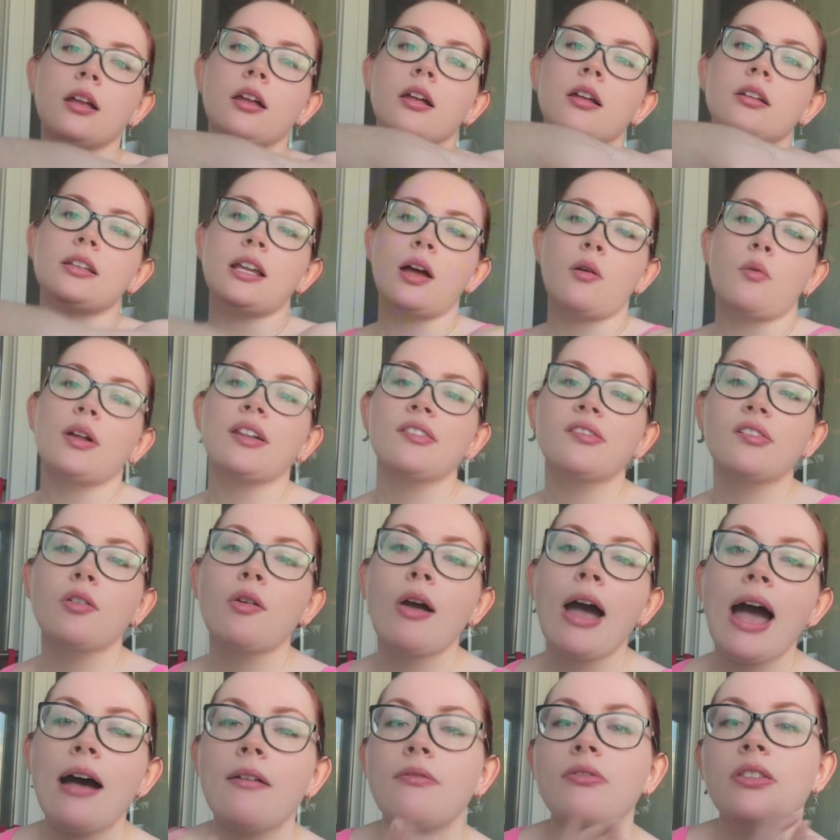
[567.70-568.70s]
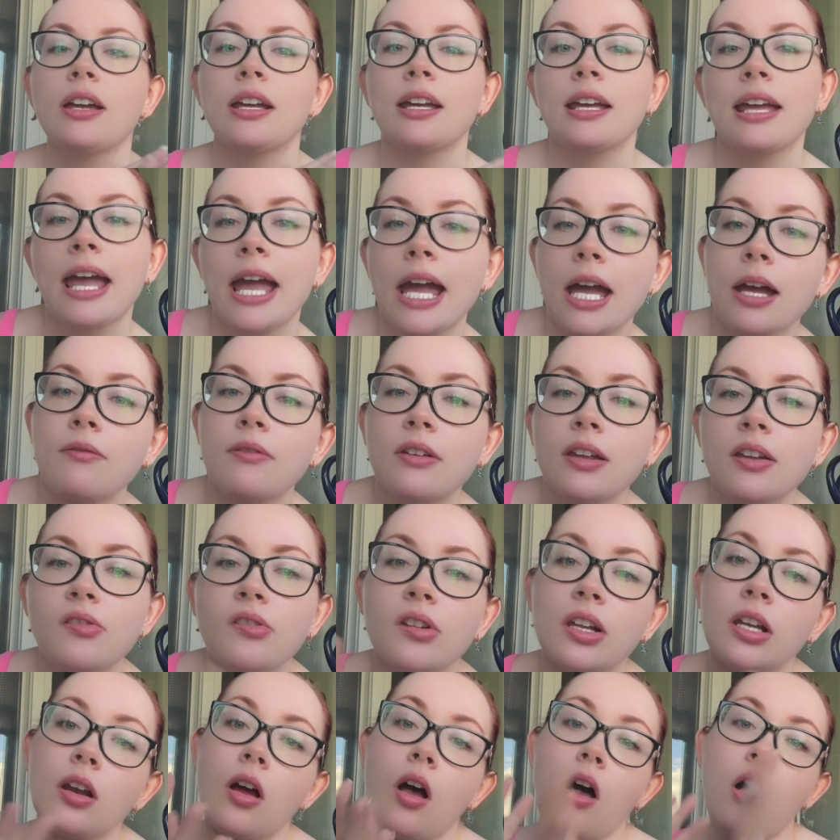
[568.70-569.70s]
Now, once you have the canvas
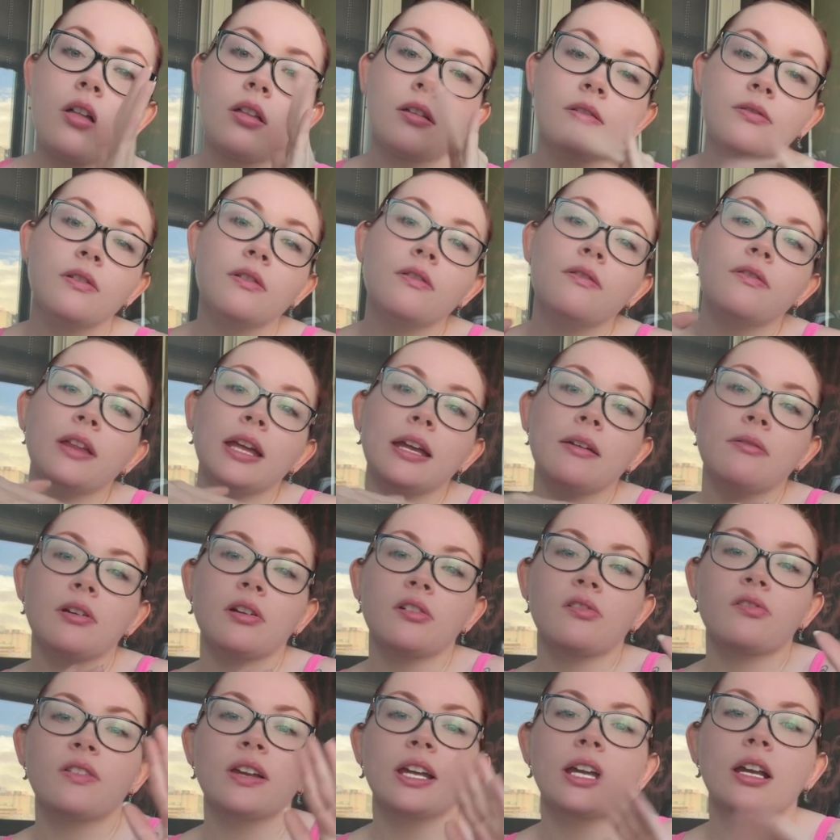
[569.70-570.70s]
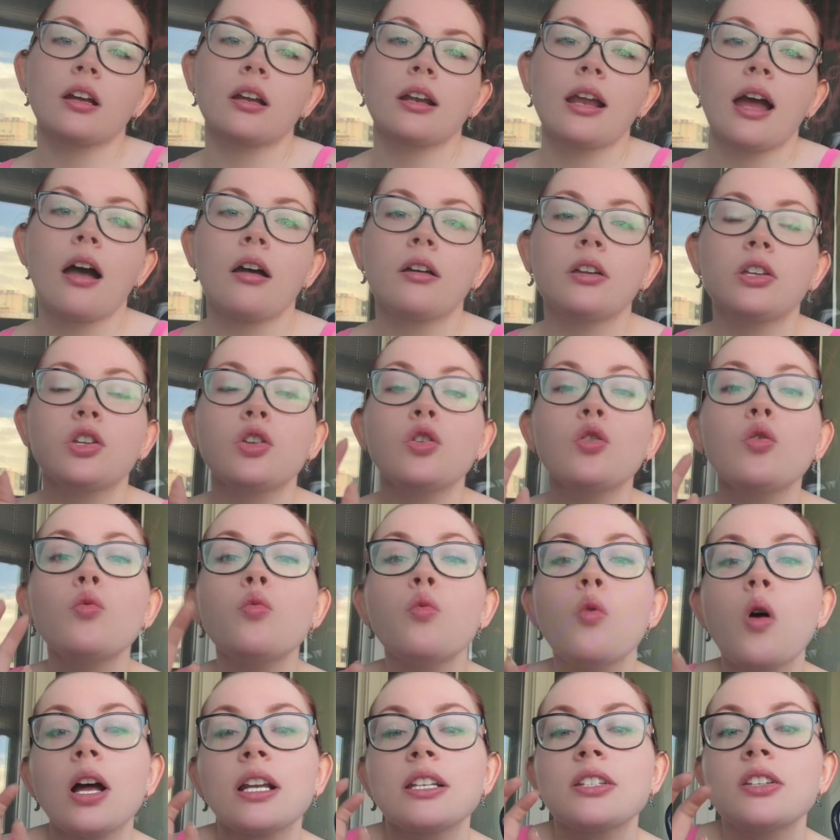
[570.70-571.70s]
and all of the flavors figured out, you
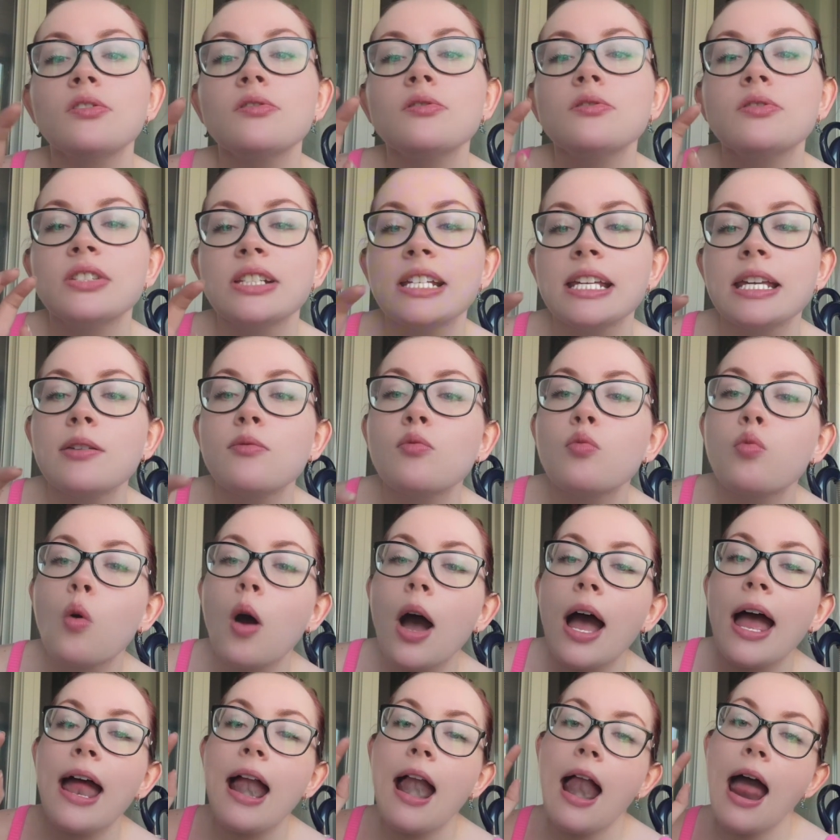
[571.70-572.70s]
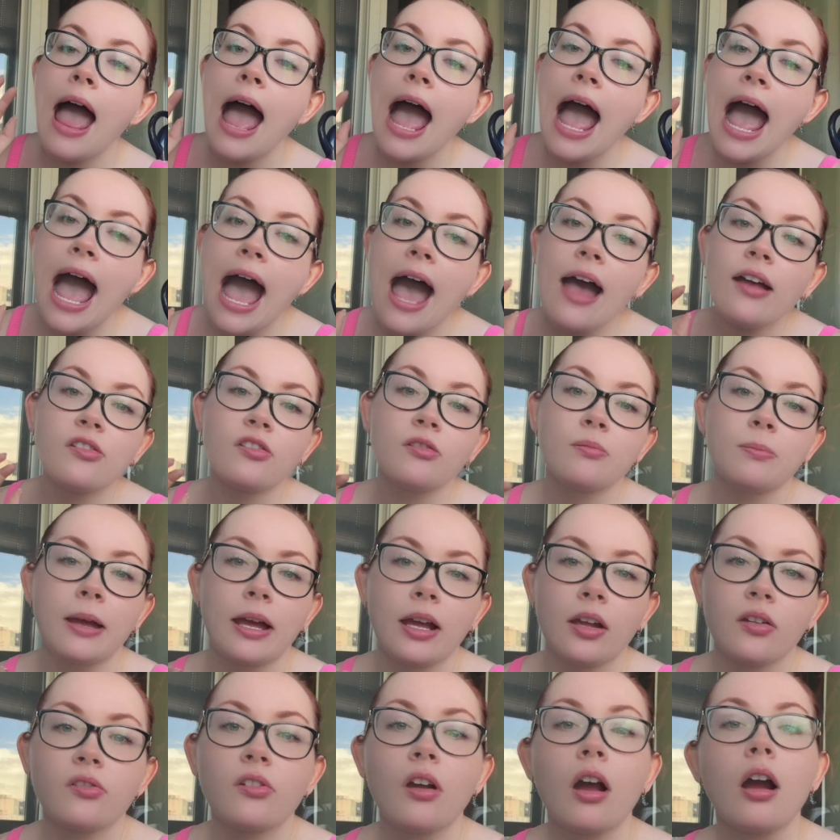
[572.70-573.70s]
want to see what
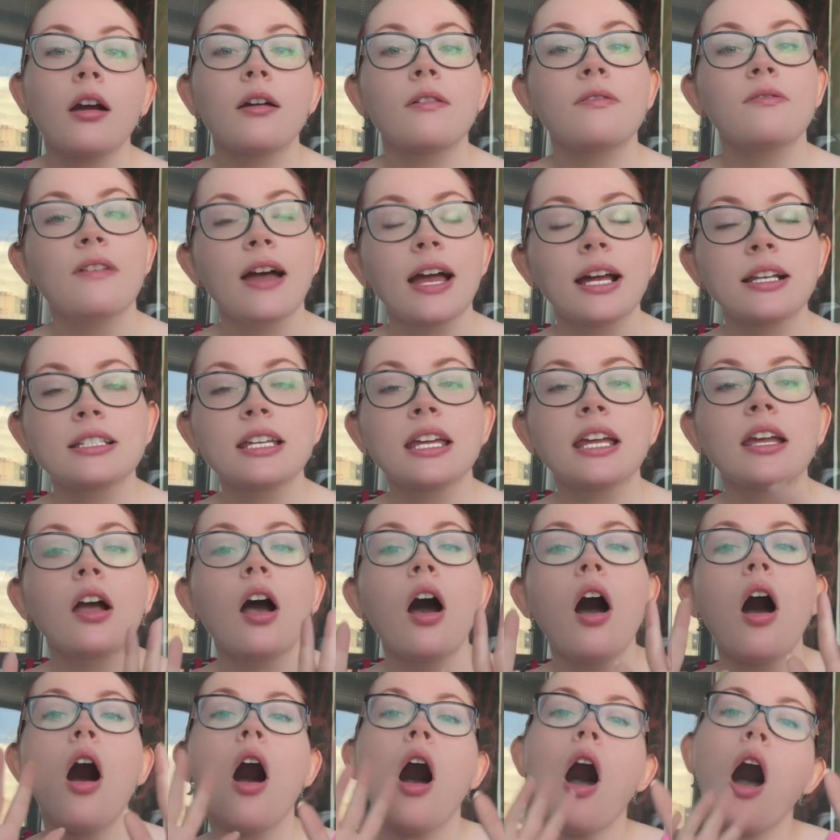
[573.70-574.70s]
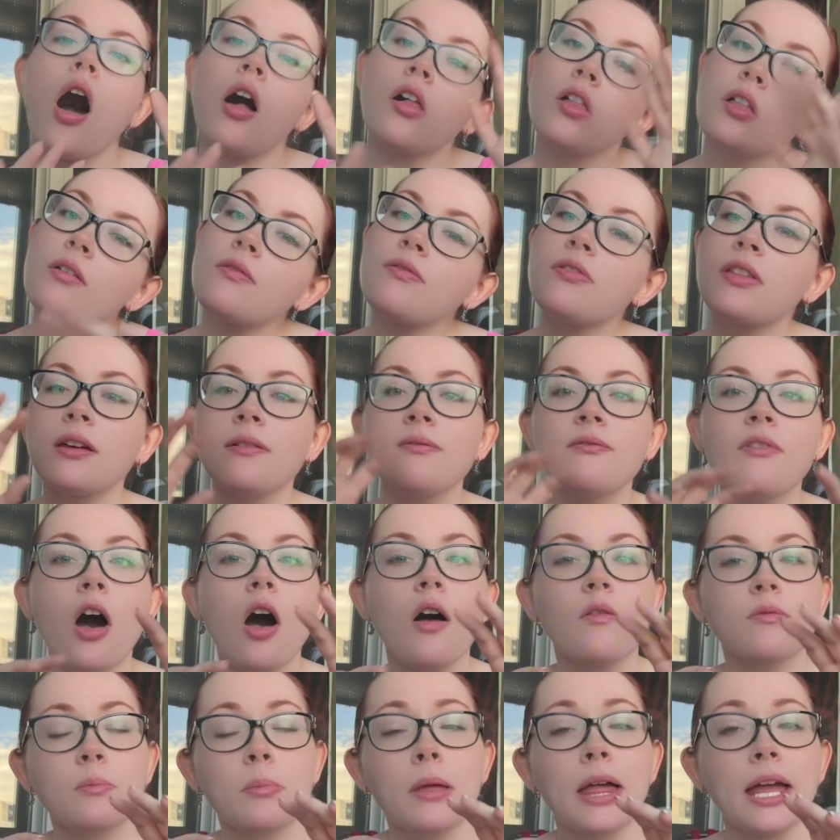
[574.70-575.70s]
aspects are affecting all of the
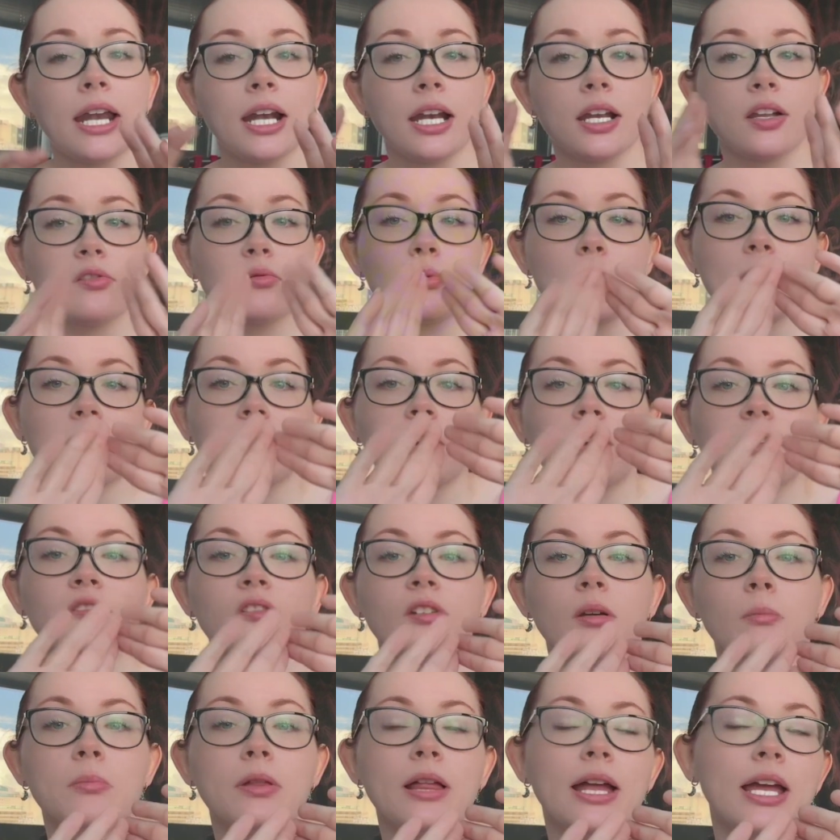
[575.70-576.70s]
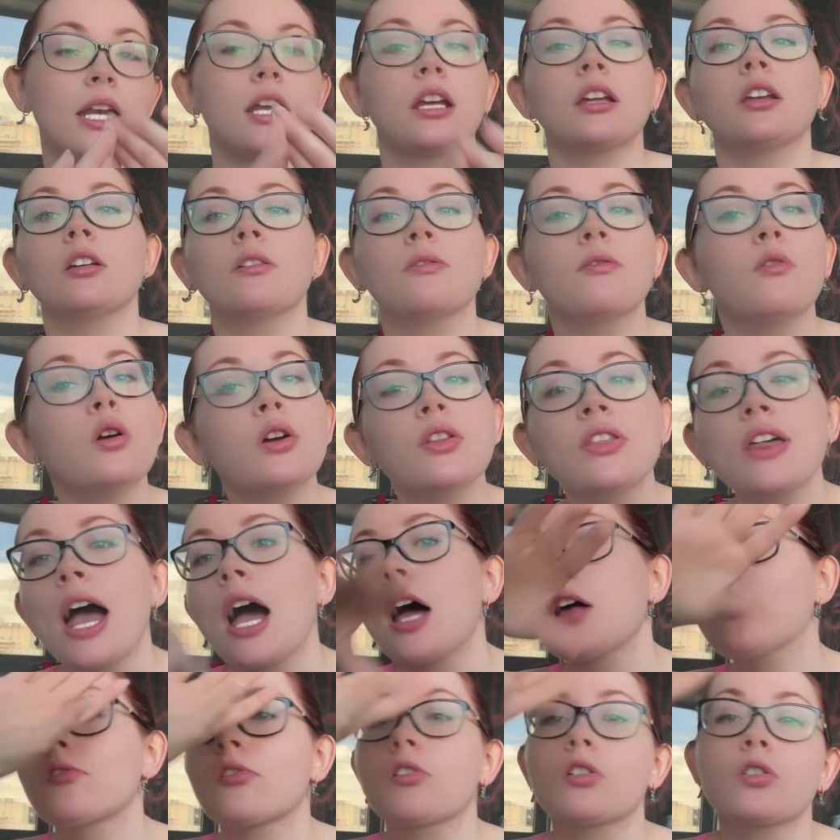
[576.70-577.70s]
involved planets, whether it's a planet in your fourth
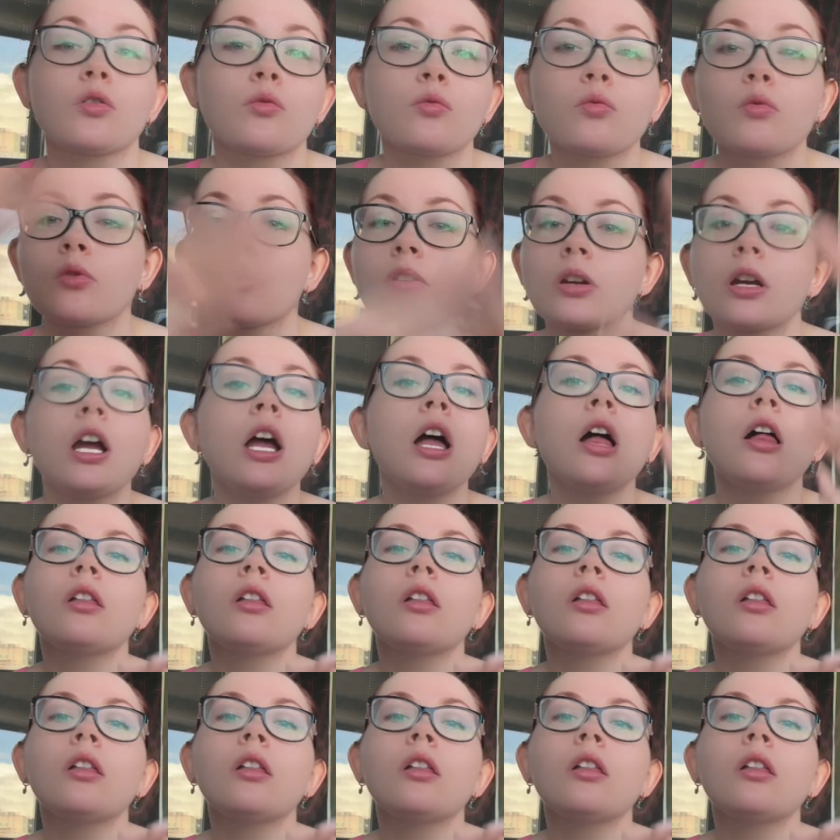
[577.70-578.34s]
house or the ruler.